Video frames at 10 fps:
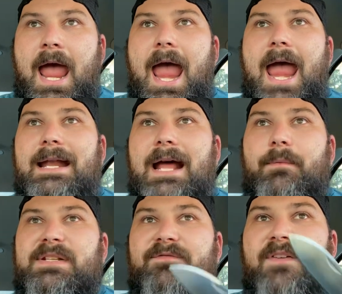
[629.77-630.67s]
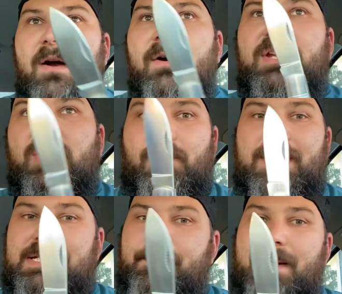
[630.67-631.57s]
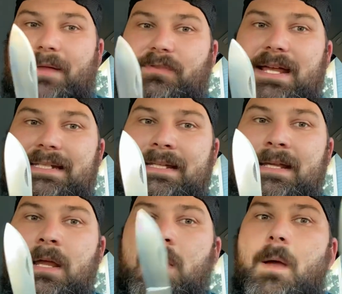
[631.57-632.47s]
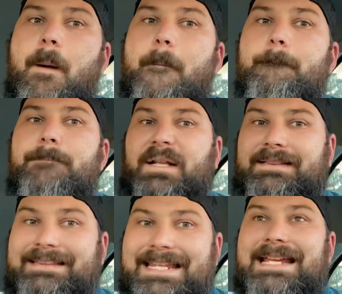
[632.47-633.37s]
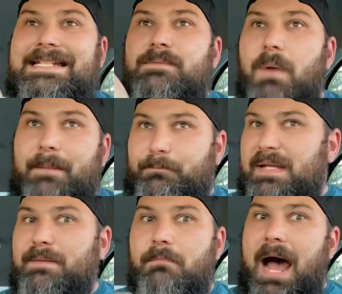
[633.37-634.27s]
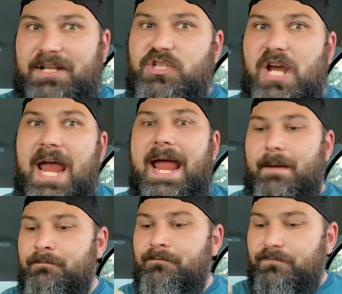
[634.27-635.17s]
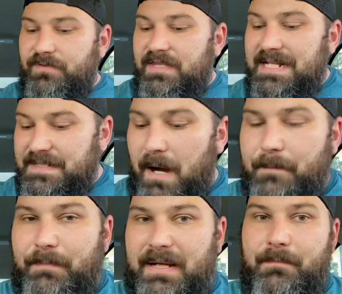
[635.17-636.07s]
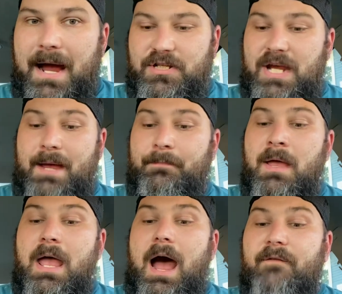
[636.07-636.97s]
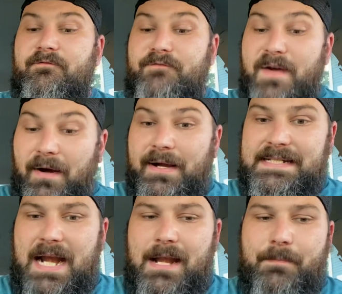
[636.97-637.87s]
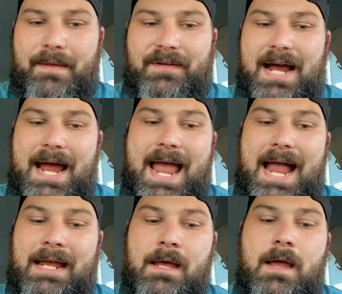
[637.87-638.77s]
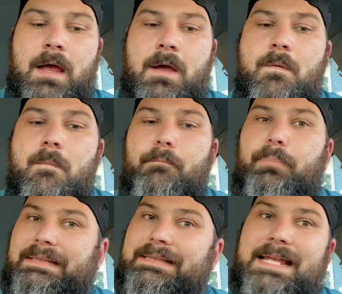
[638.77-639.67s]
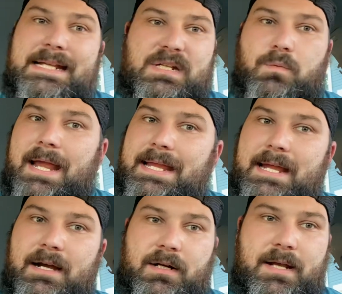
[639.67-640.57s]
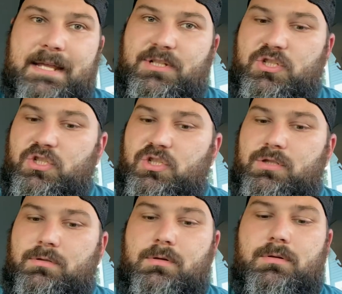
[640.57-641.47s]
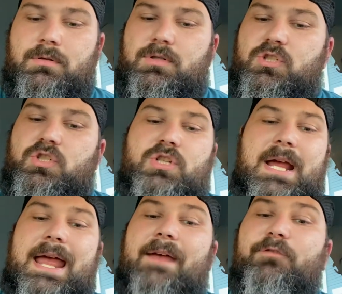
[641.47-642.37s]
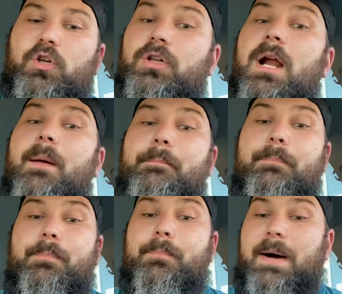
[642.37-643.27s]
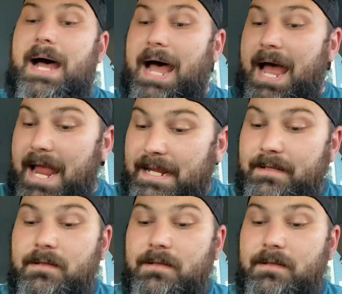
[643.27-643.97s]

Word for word: And I was very curious about this. But this might be my jam. This might be my jam. I'm very excited about the kayak. But this right here is, if you're going to buy